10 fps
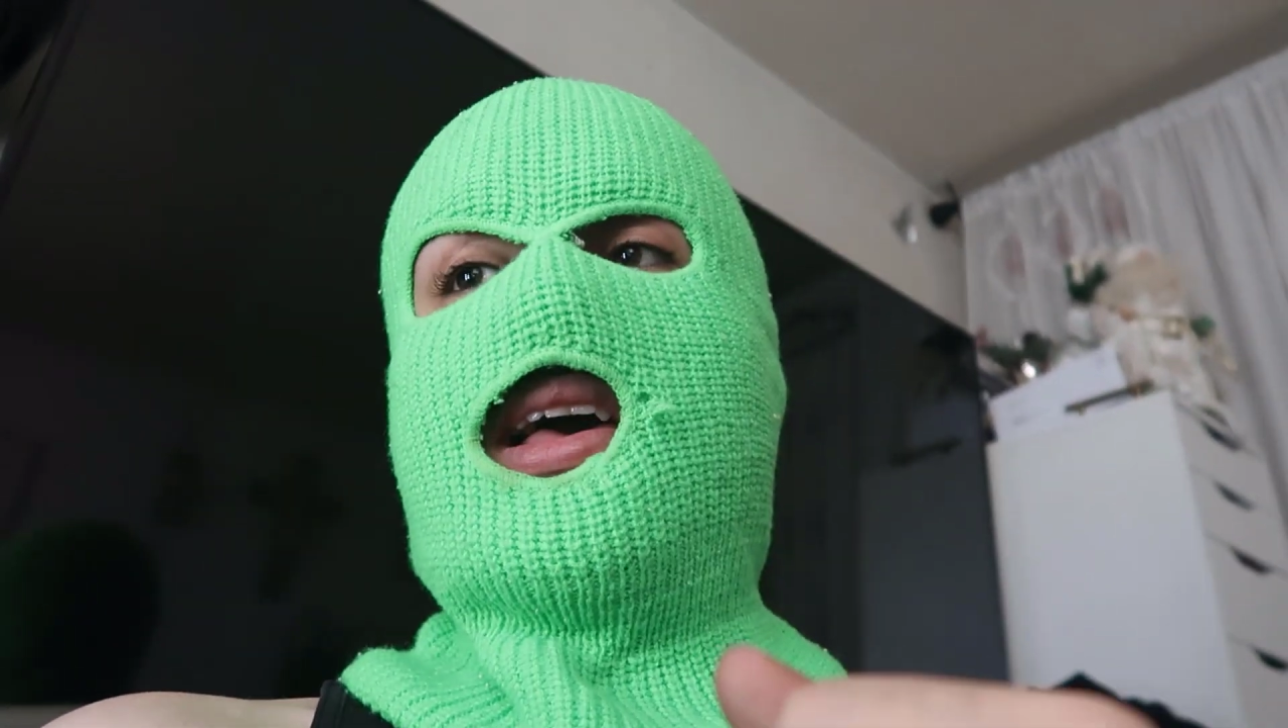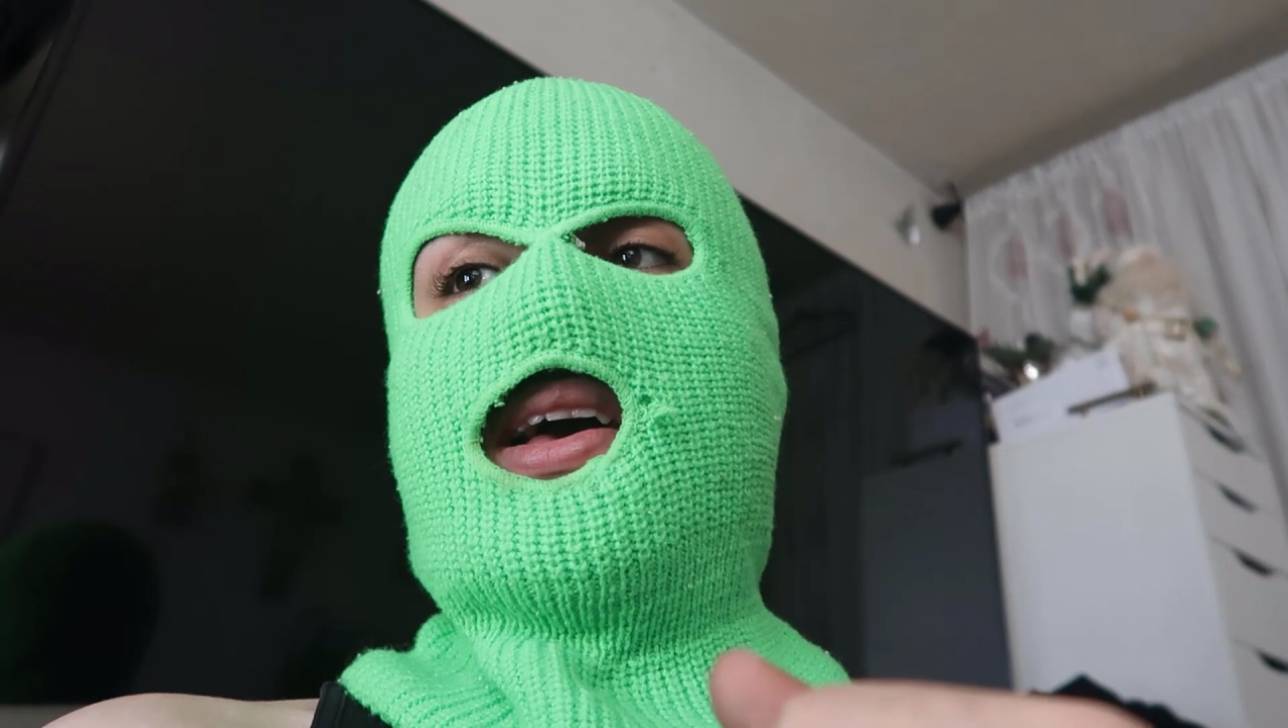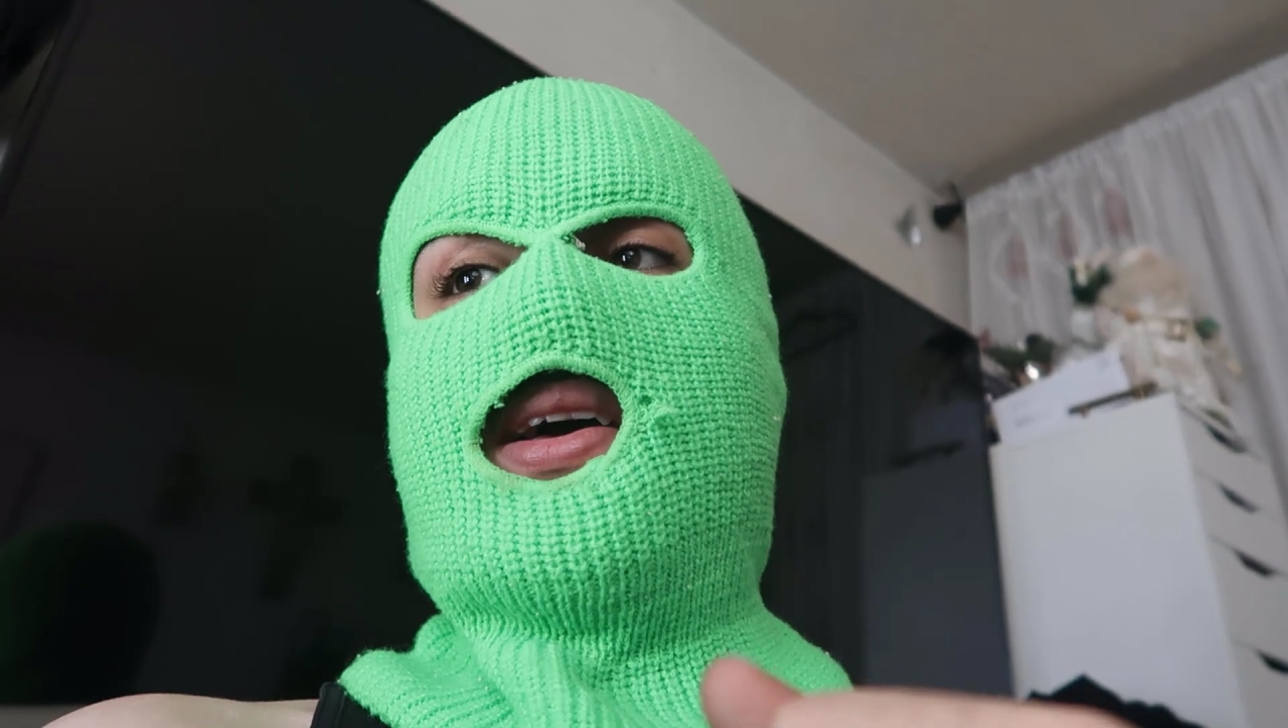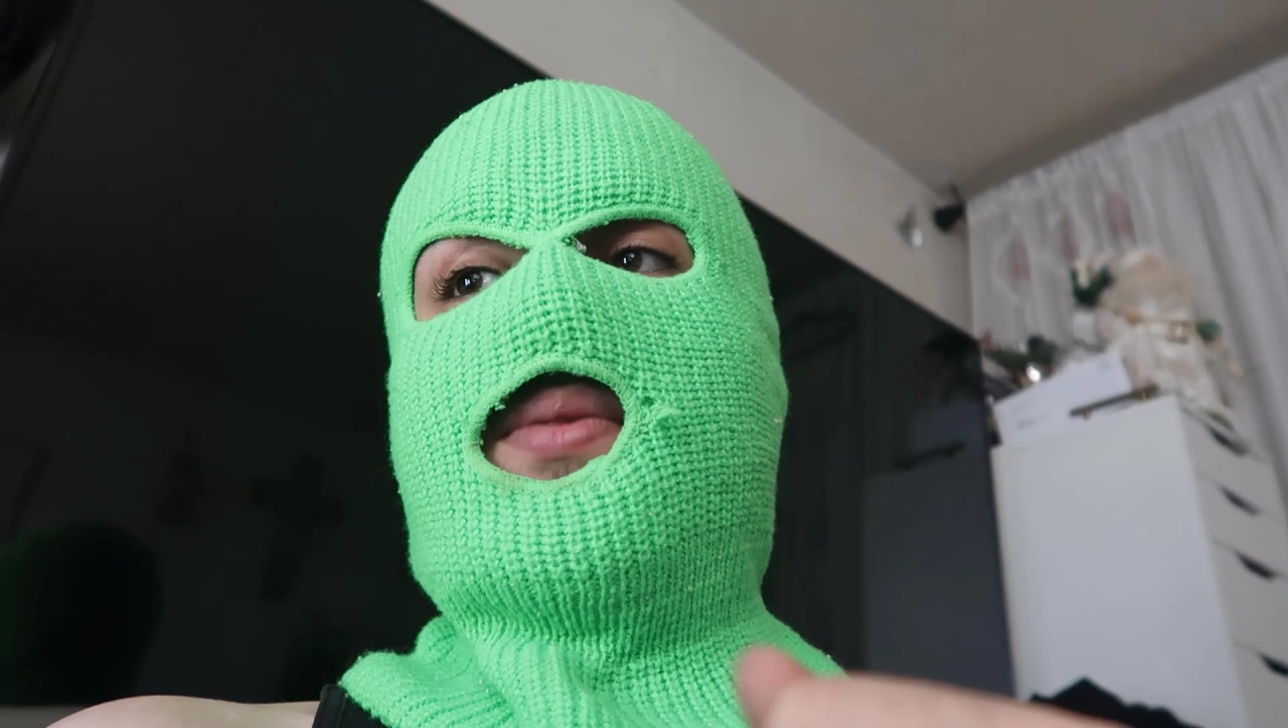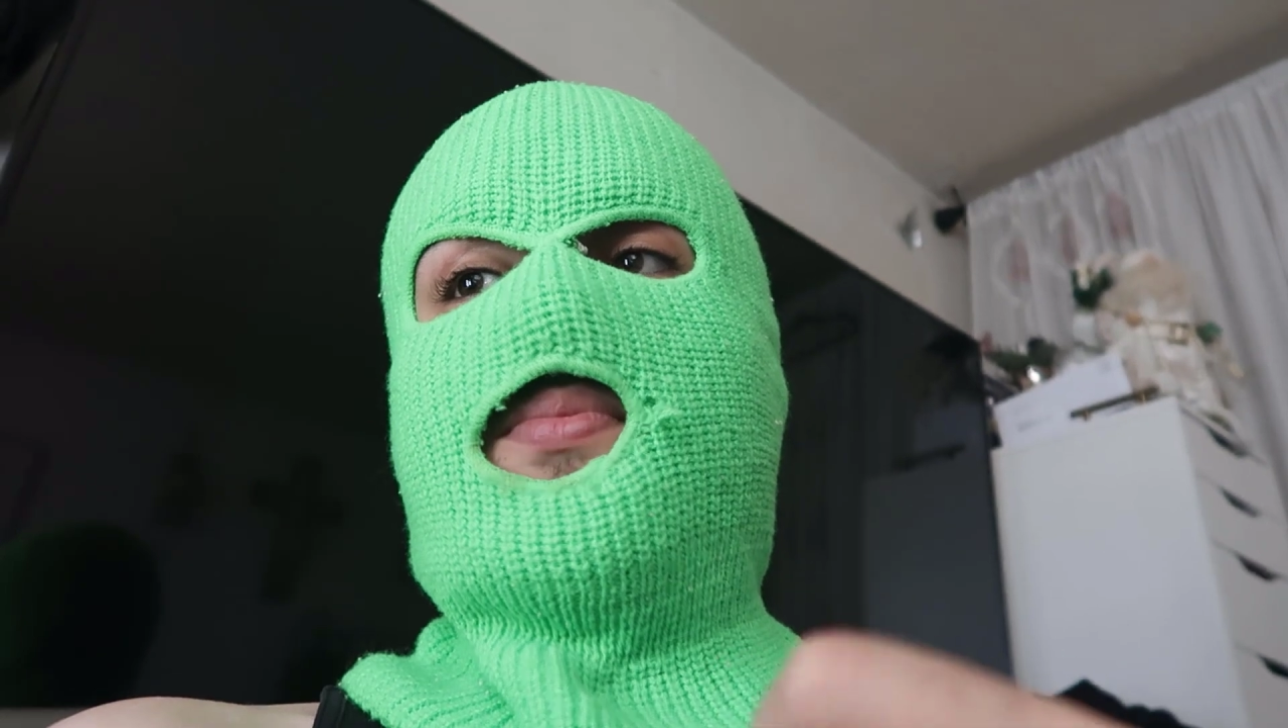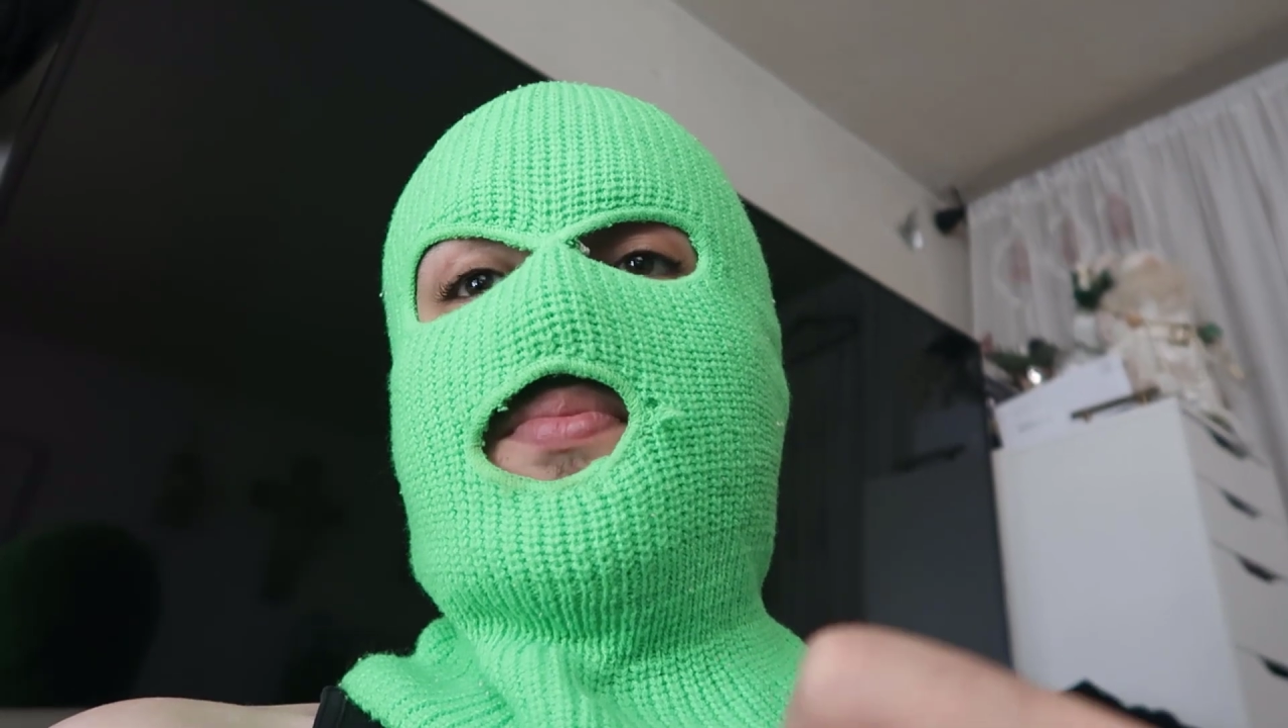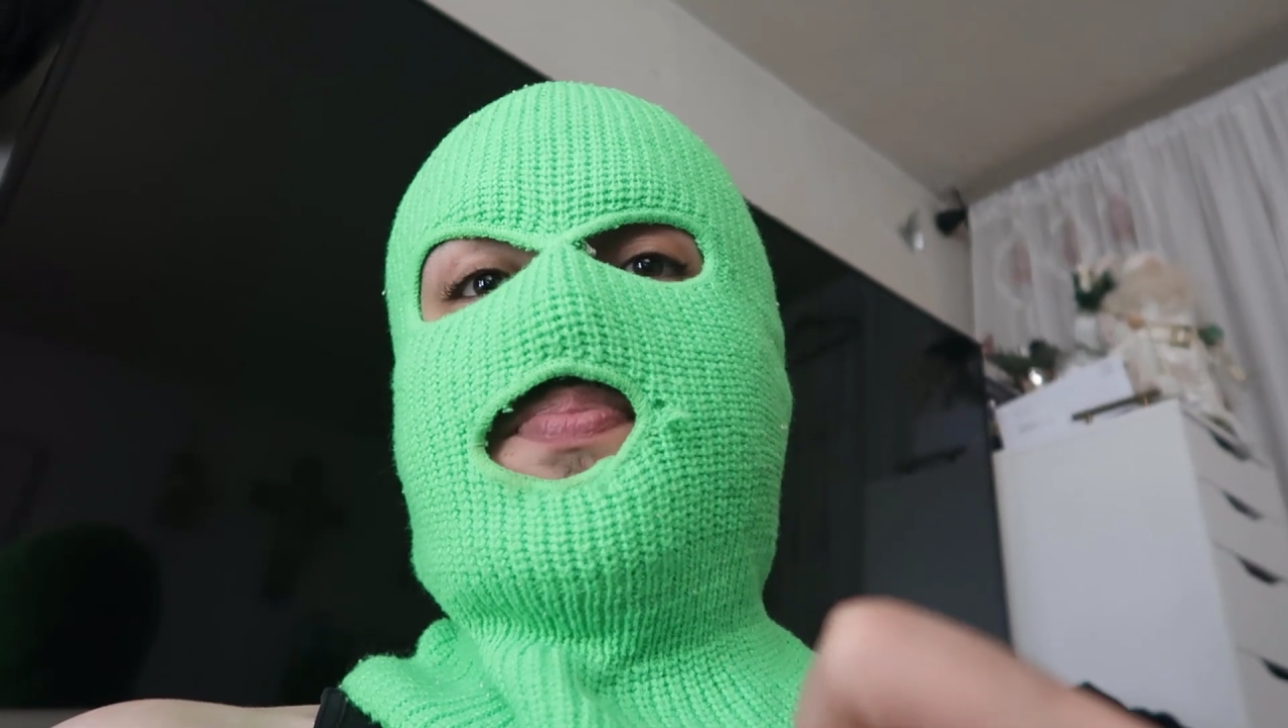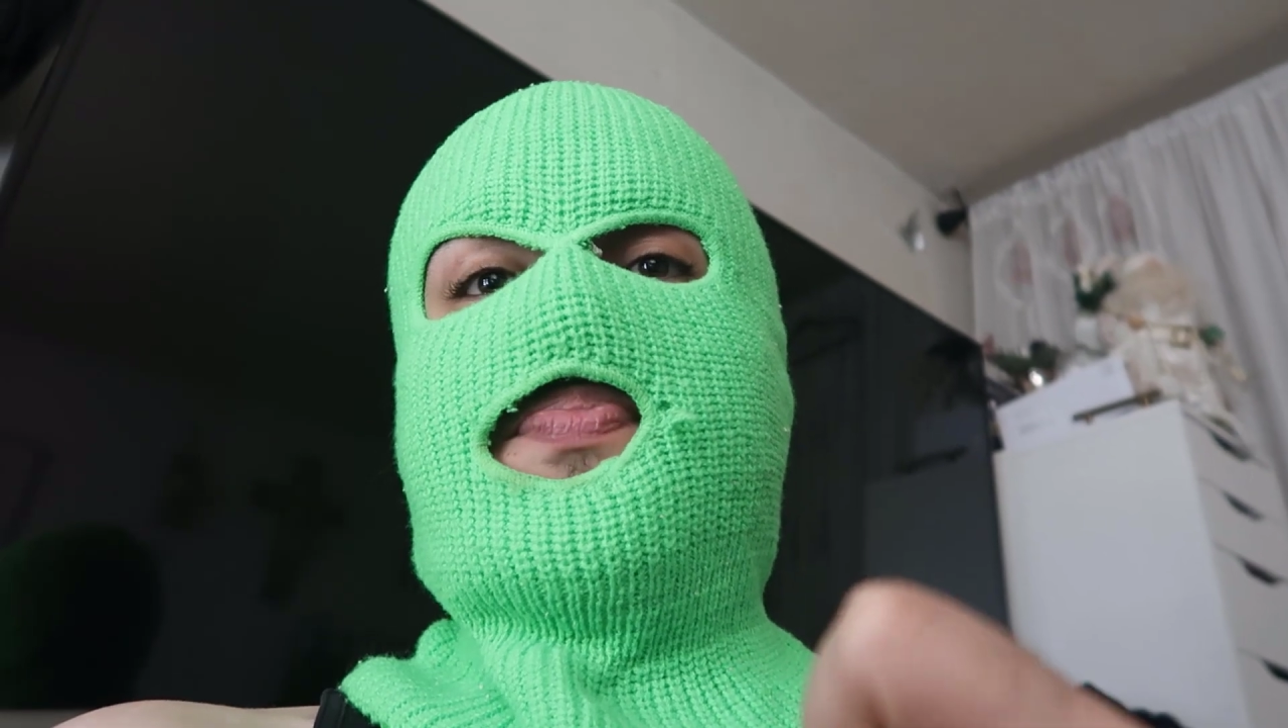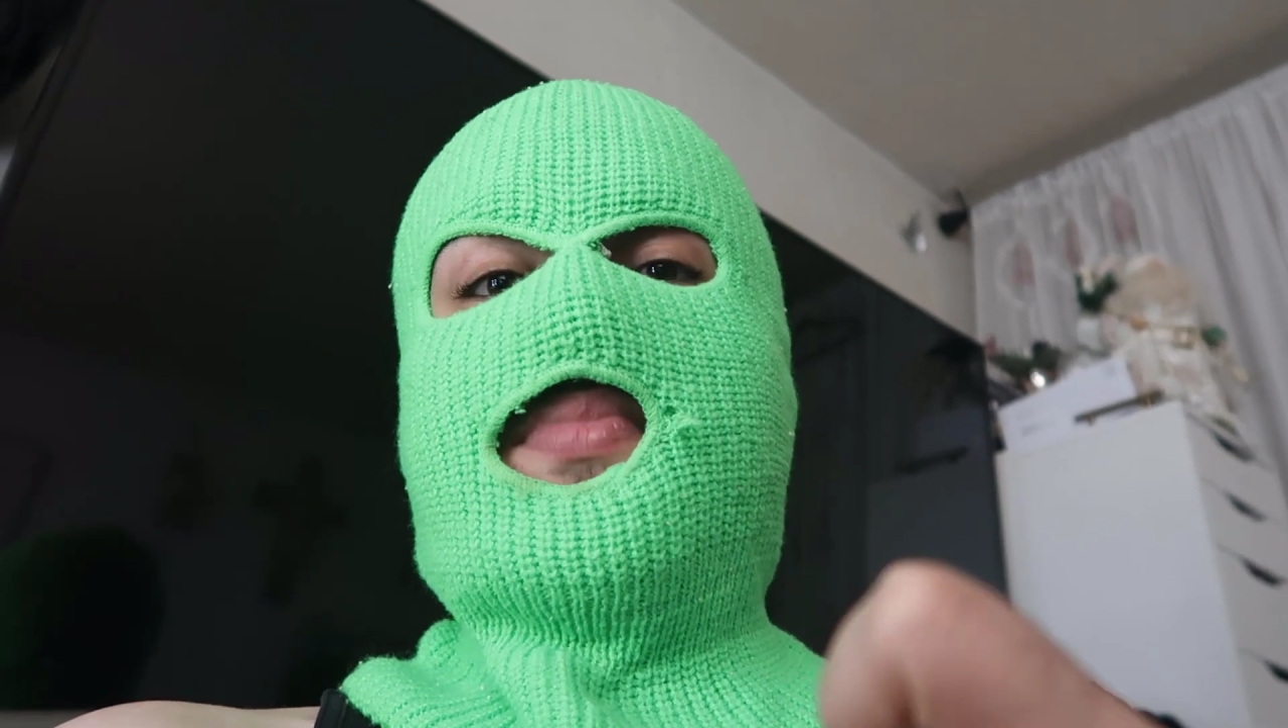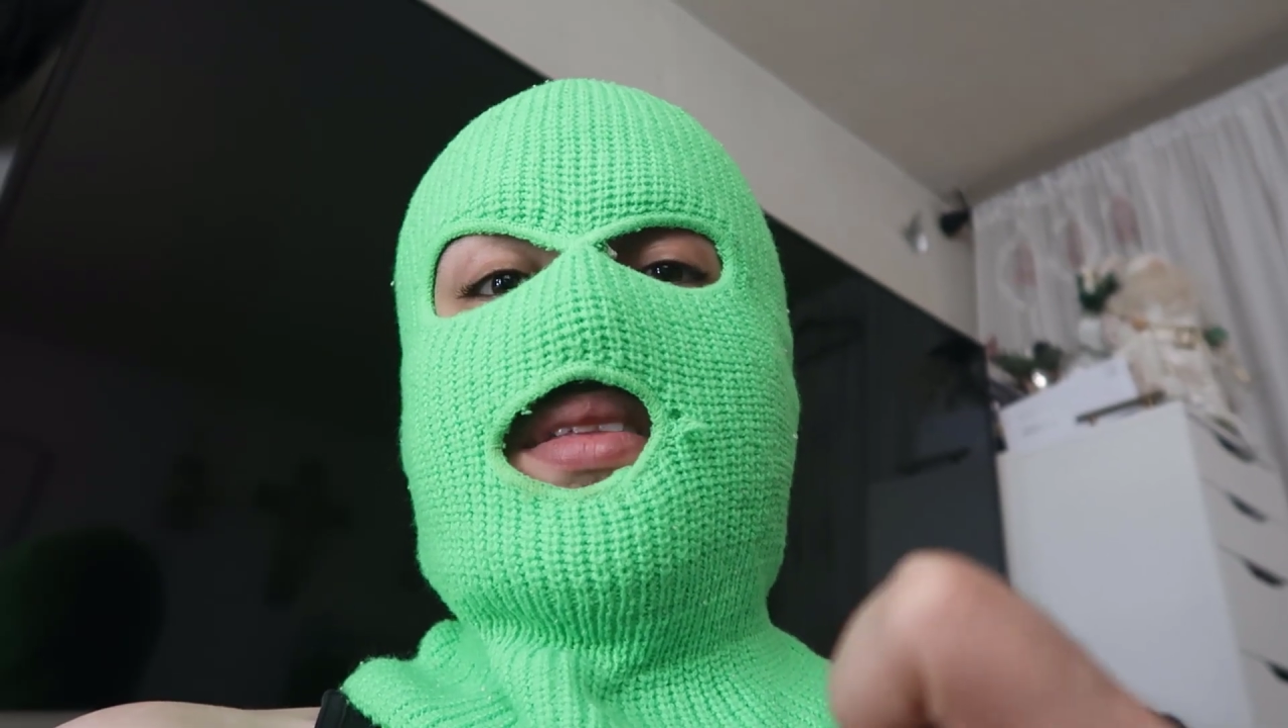and